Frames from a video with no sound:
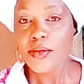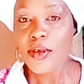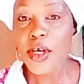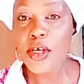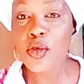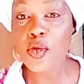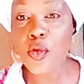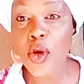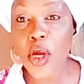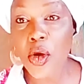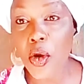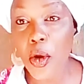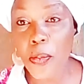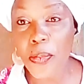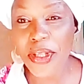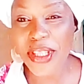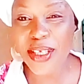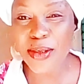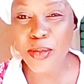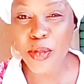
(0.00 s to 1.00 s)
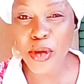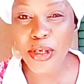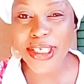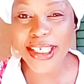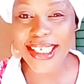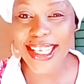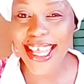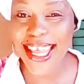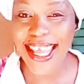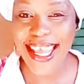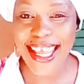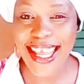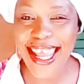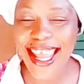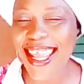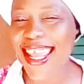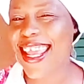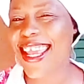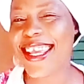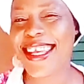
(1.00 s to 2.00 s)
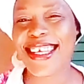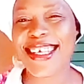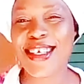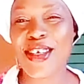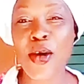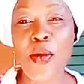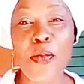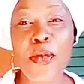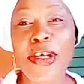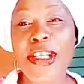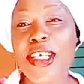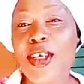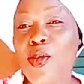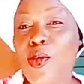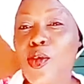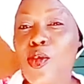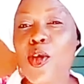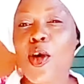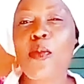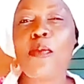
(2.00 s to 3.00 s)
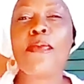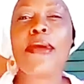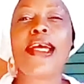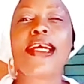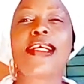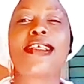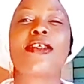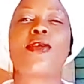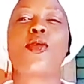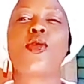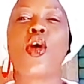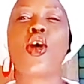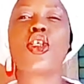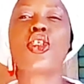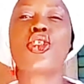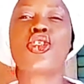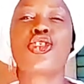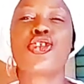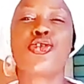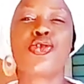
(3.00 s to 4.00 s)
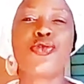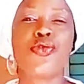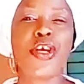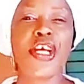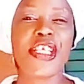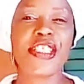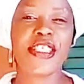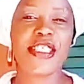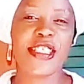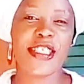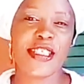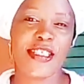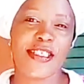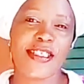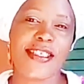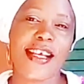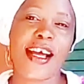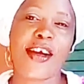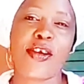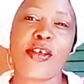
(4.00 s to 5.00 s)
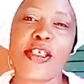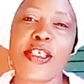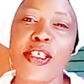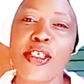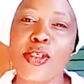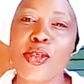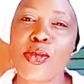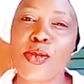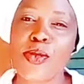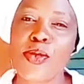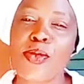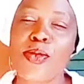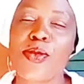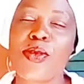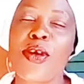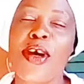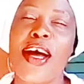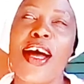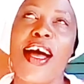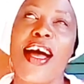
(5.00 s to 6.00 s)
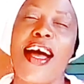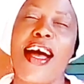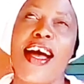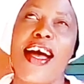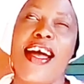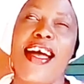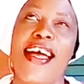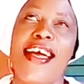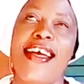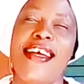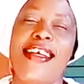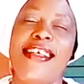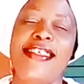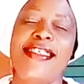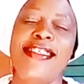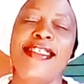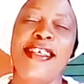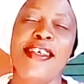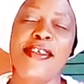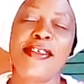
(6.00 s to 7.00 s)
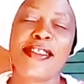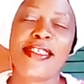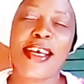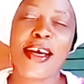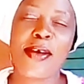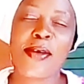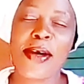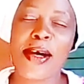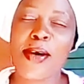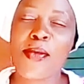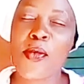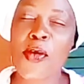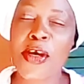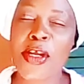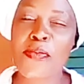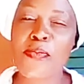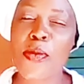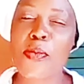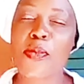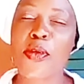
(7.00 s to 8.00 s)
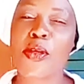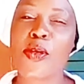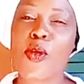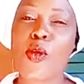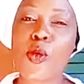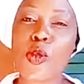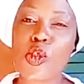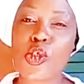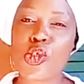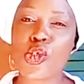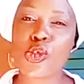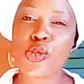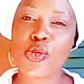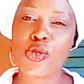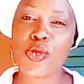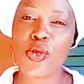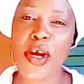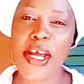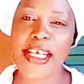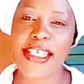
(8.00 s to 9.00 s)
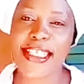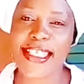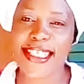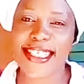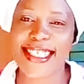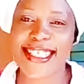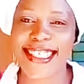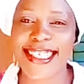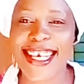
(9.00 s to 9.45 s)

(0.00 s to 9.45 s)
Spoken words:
When you wake up in the morning, hey, your body go just straight according to that our worry people, go straight.